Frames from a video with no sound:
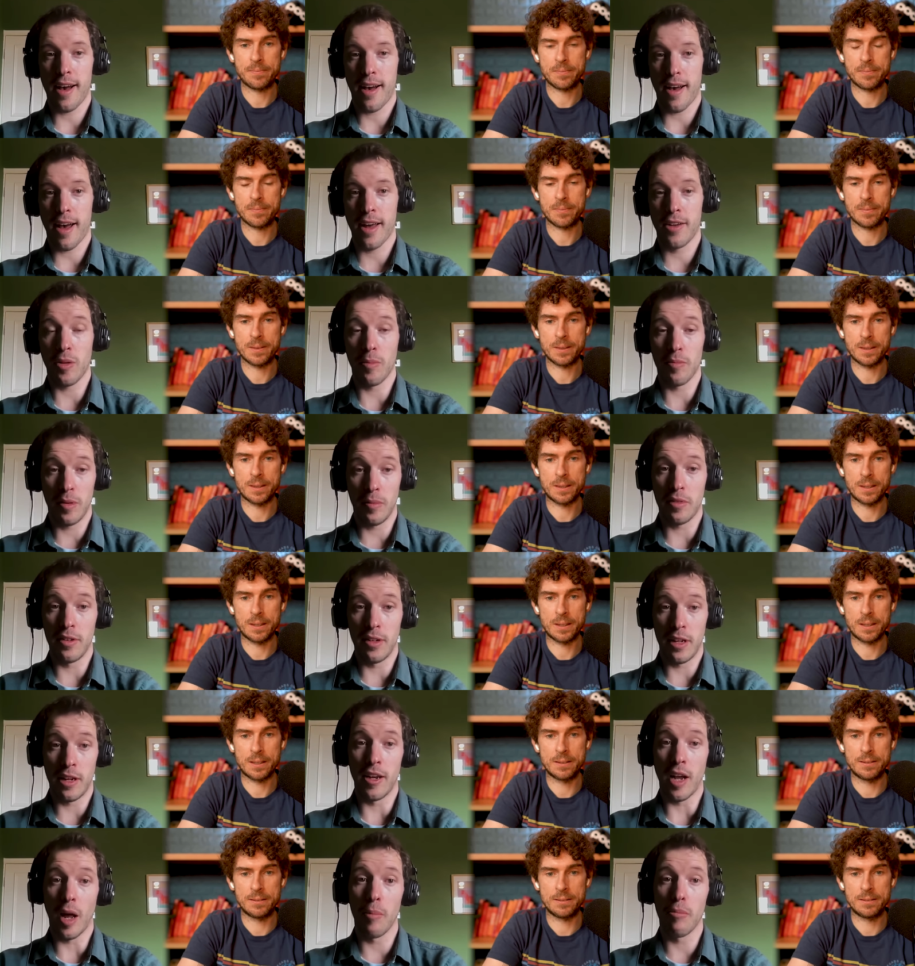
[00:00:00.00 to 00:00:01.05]
Speaker 1: And Tom Simpson did a
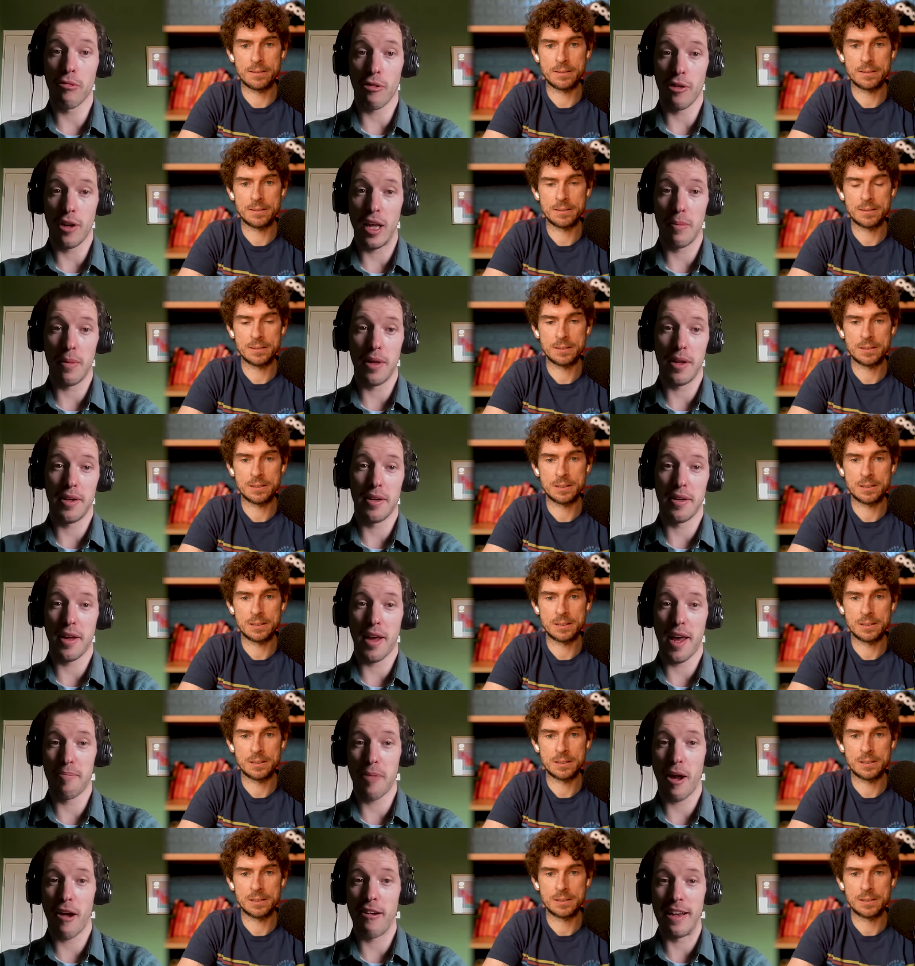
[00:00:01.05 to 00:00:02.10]
number on him in,
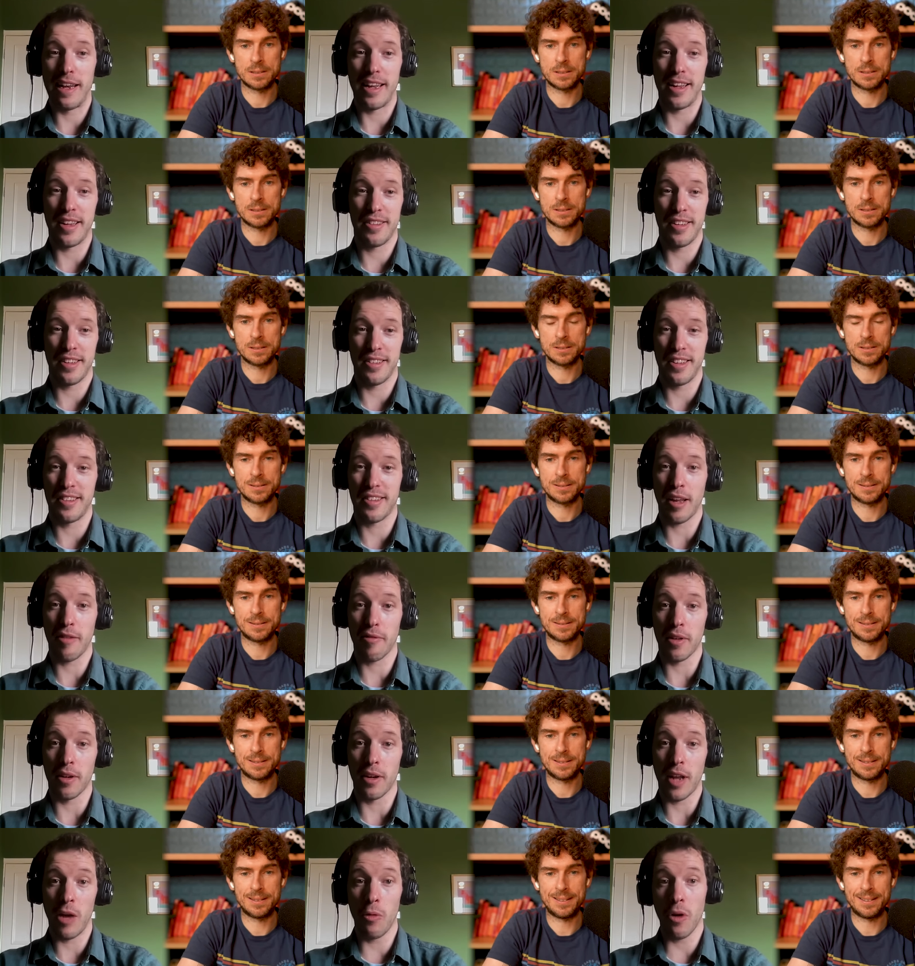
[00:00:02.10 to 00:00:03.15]
in Paris Nice
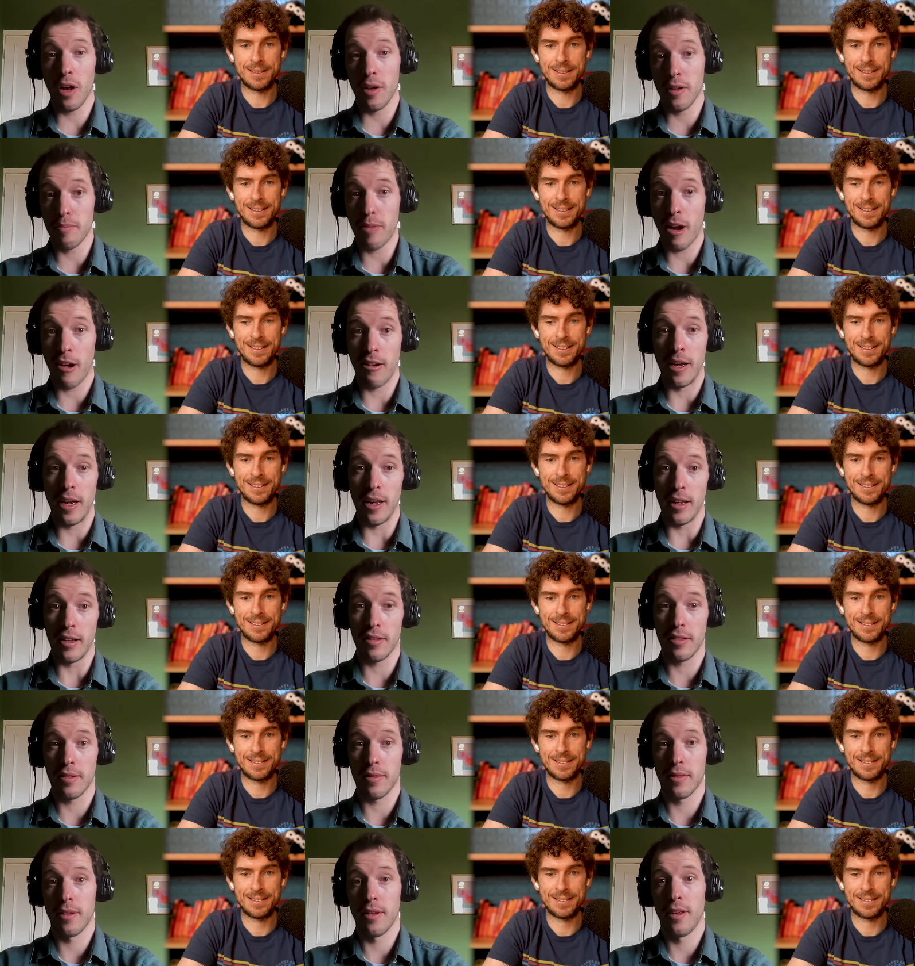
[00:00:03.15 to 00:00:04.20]
67. He won Paris
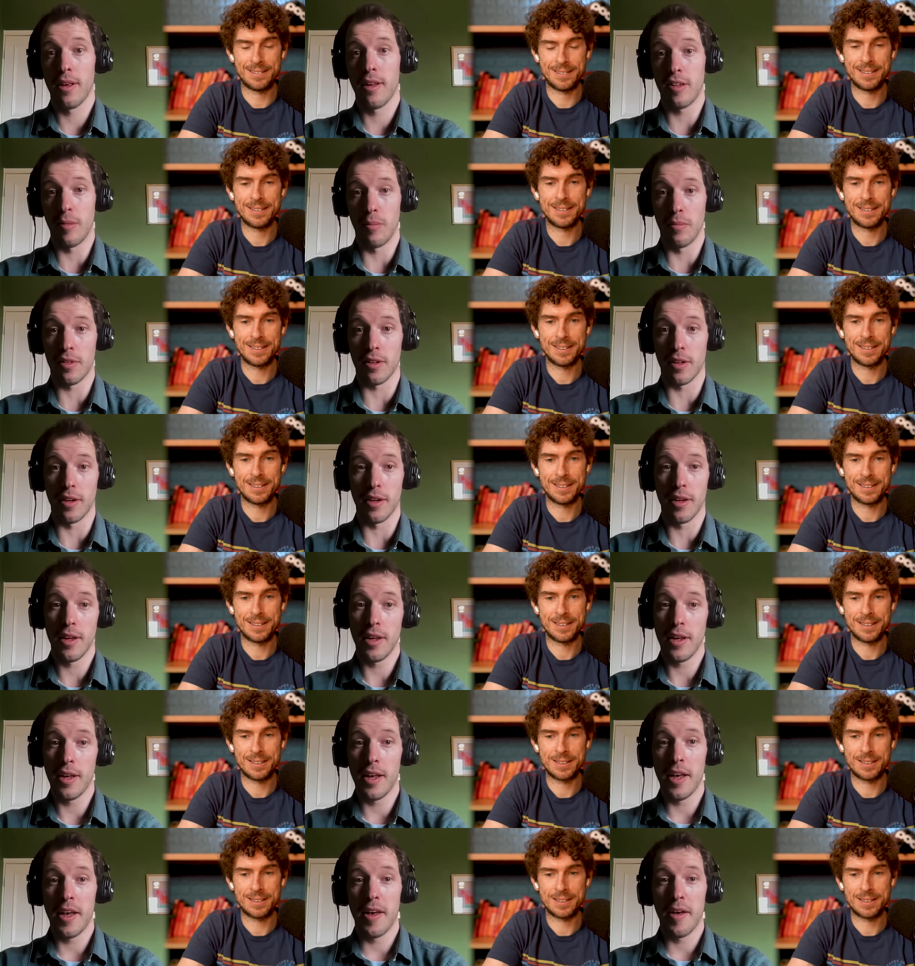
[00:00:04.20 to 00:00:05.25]
Nice, Simpson.
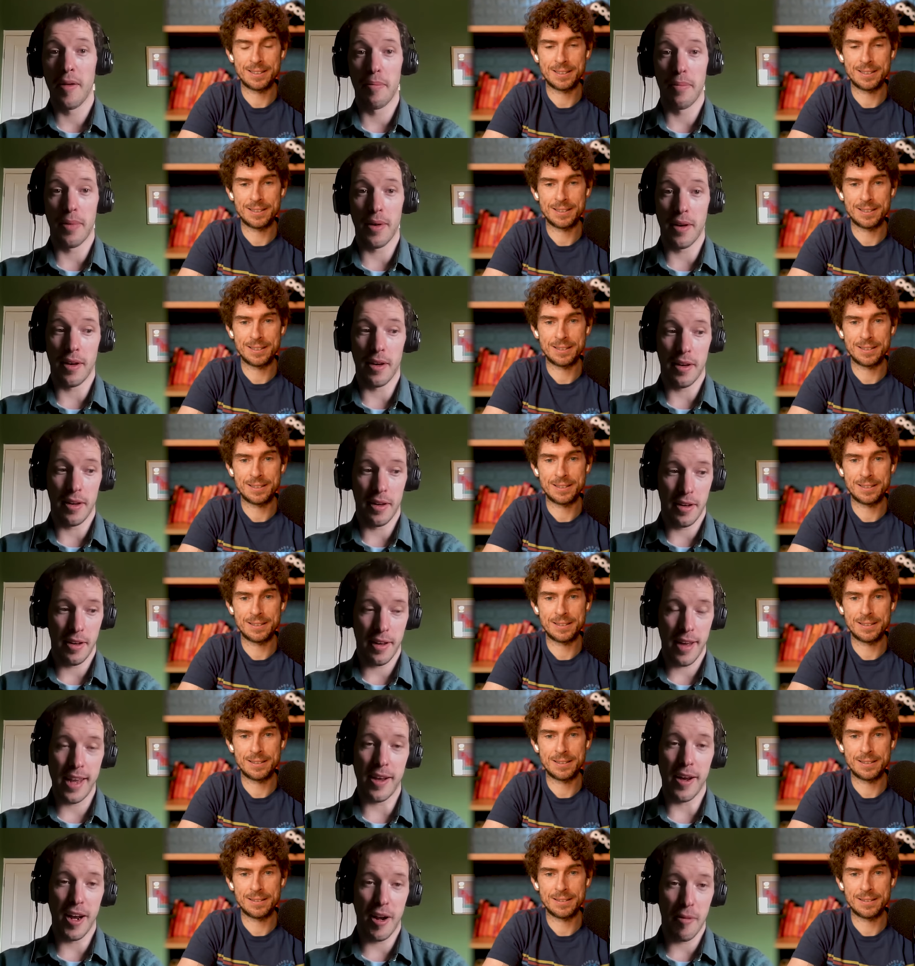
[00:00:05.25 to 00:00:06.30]
But
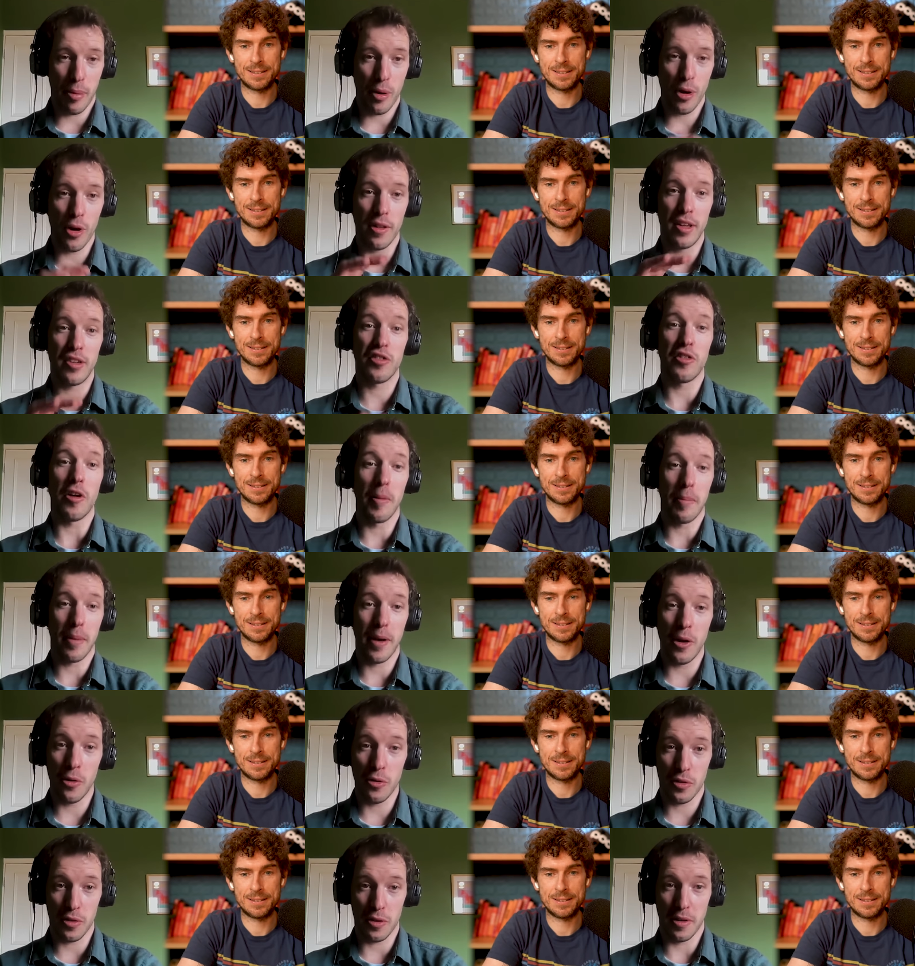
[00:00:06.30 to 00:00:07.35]
he kind of put this young
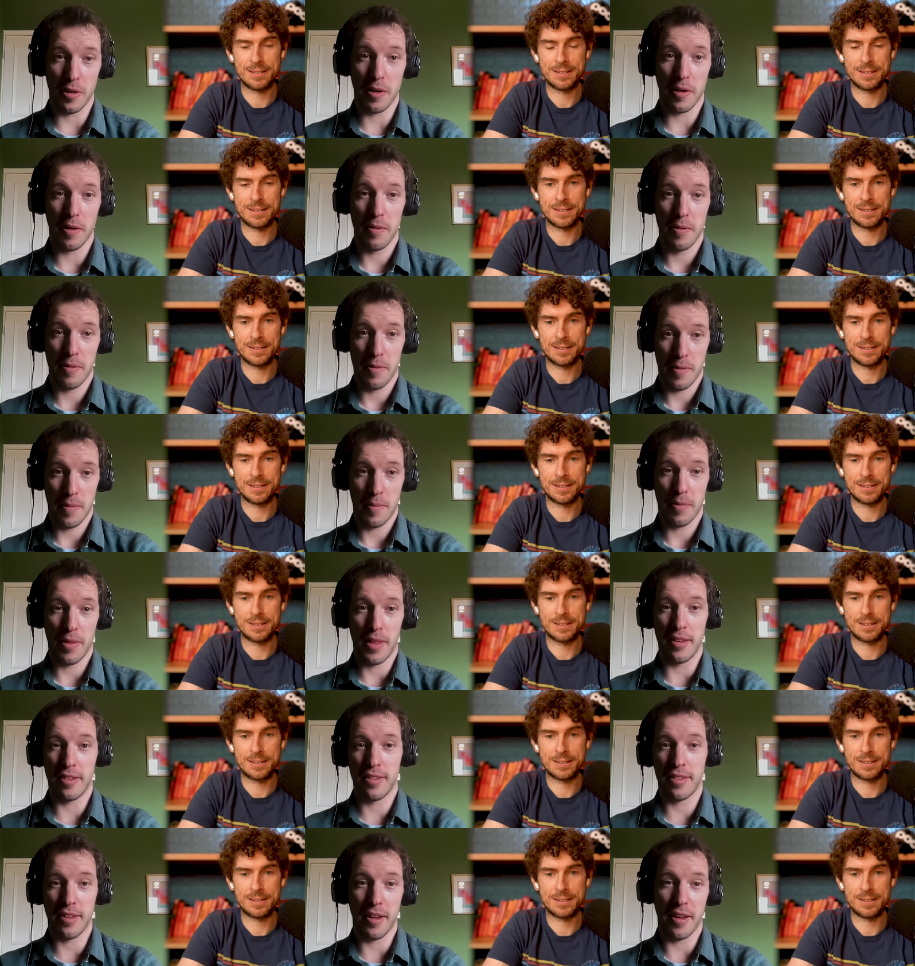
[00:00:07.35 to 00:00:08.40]
Belgian,
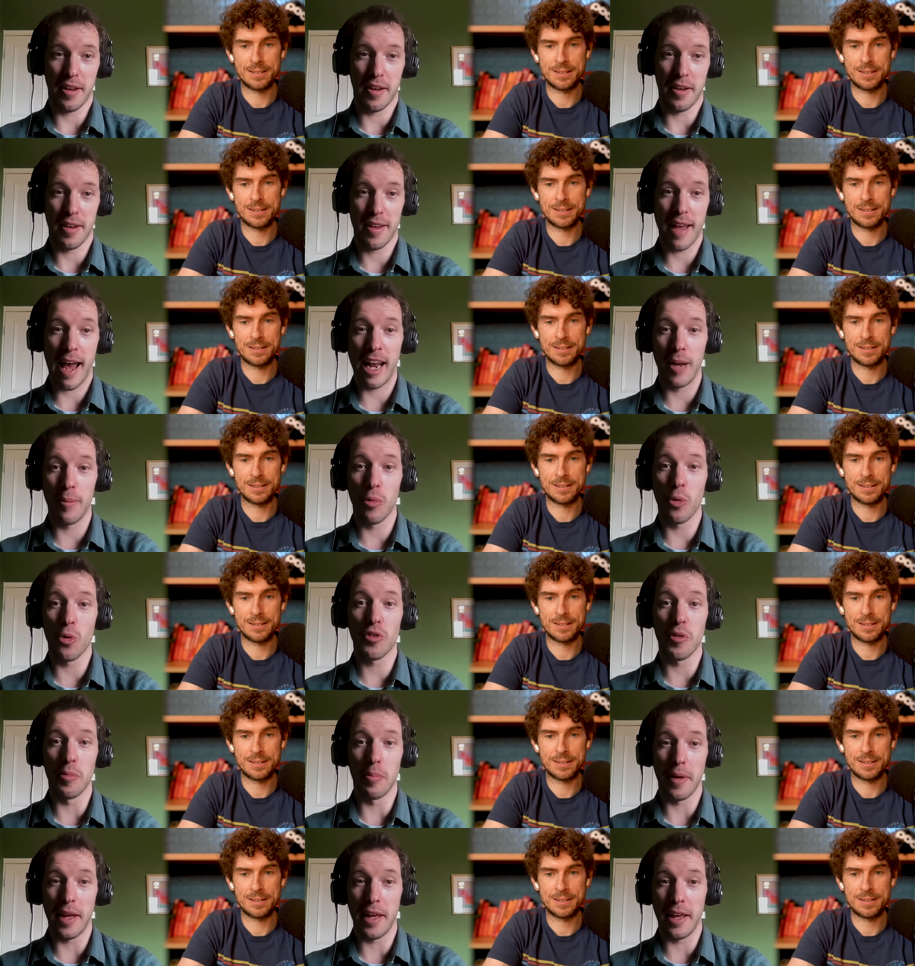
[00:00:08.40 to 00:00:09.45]
this uh, cannibal to
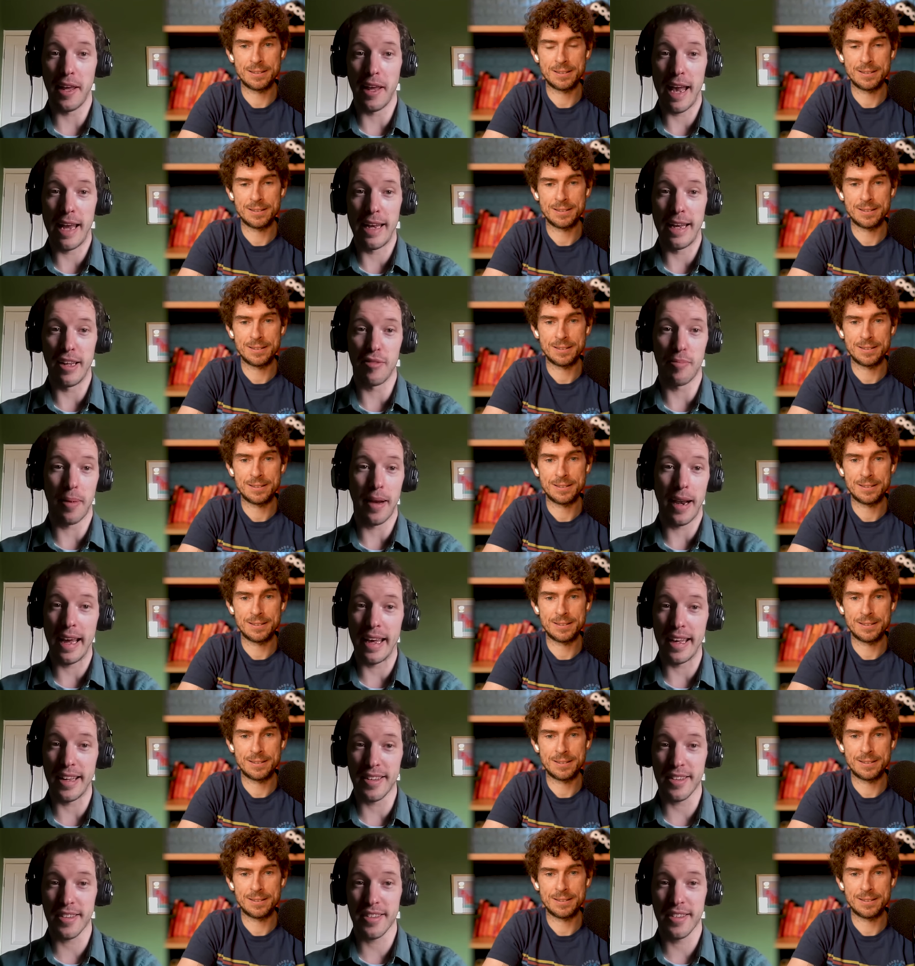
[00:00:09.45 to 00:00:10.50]
be, in his
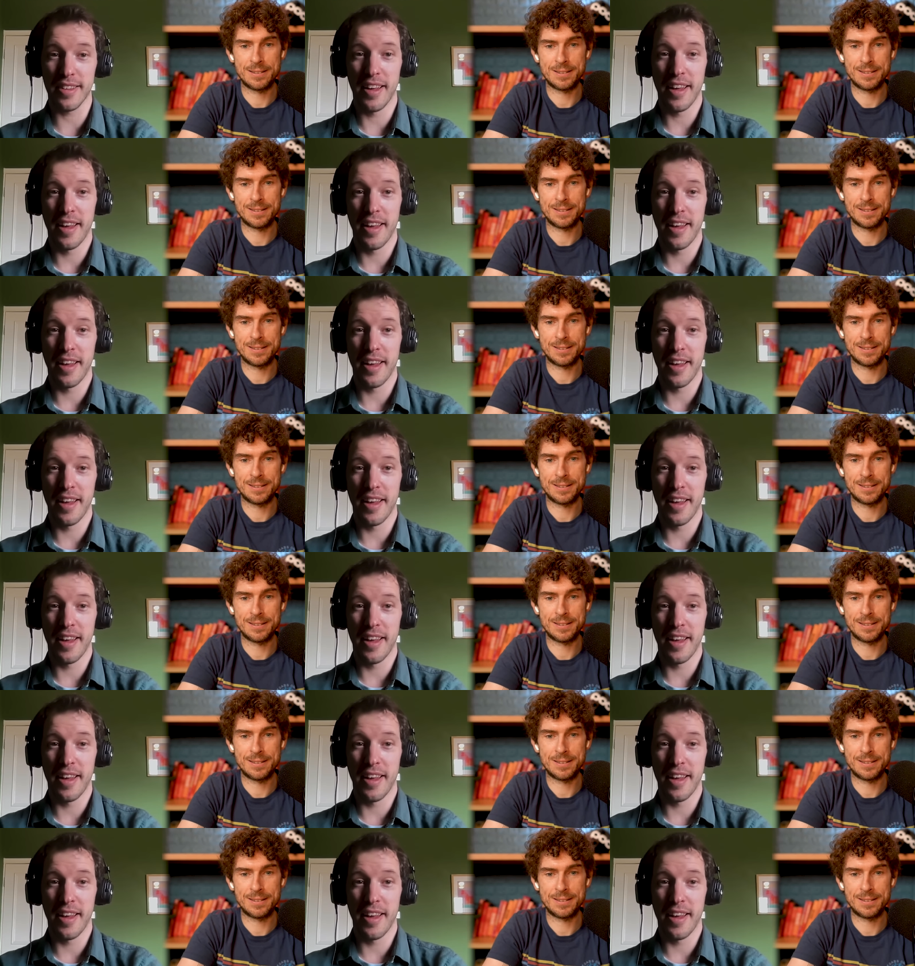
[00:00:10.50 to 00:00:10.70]
place